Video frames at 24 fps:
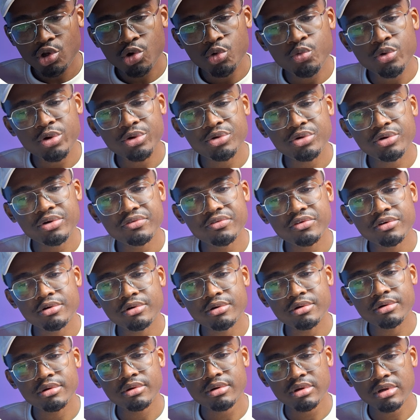
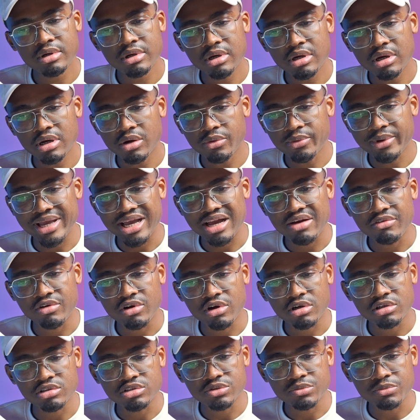Retriever, we have a
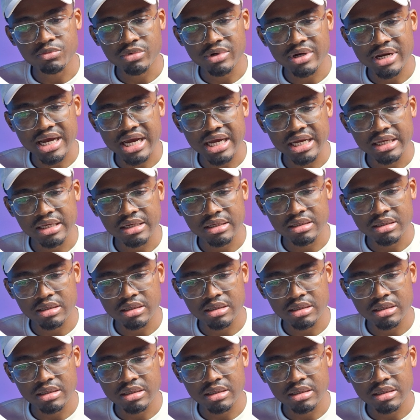custom RAG,